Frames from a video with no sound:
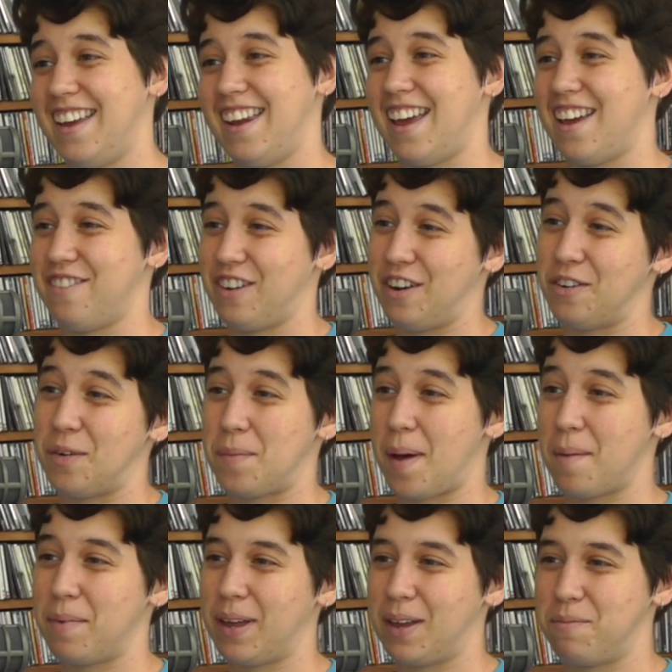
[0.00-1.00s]
and every
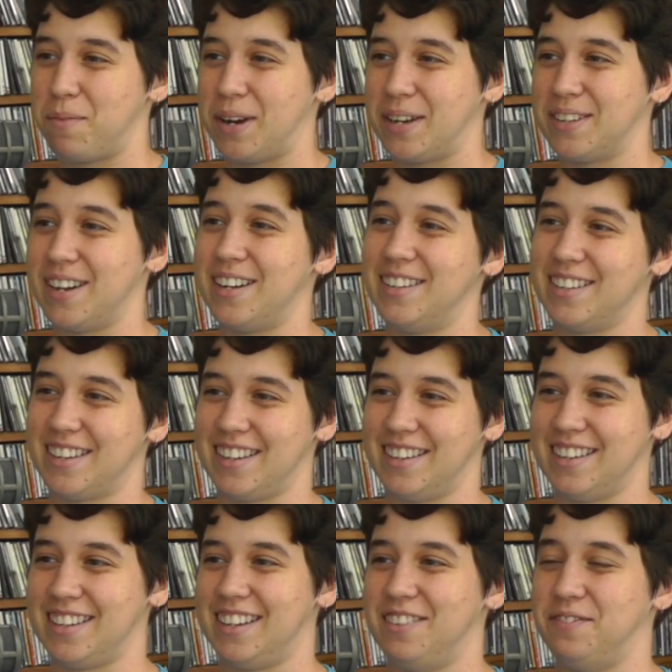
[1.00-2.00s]
Republican president
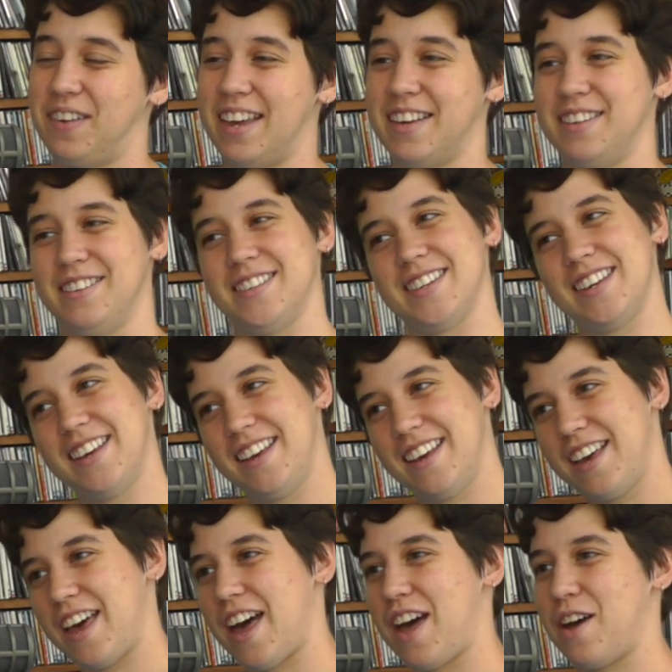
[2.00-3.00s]
since him has
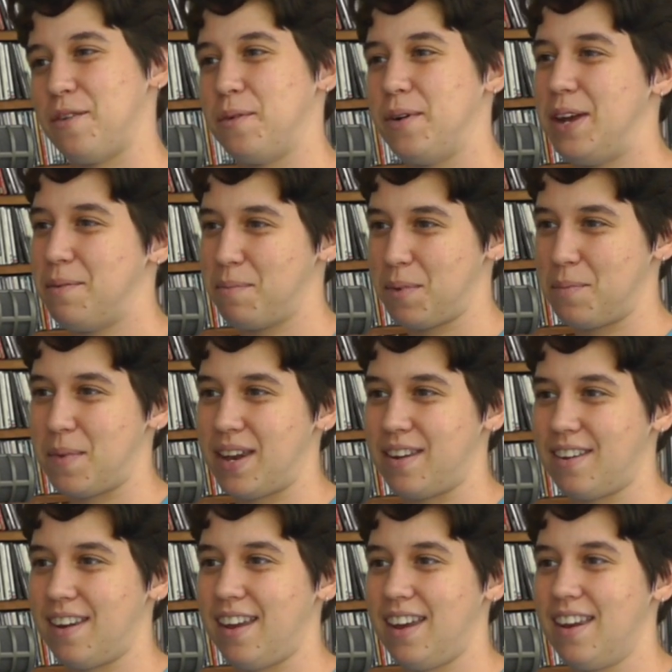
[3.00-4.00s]

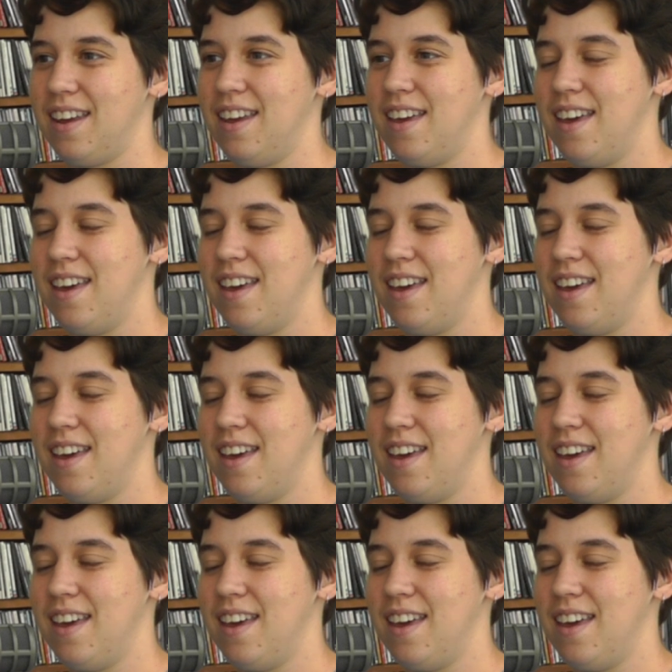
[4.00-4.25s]
re-implemented it.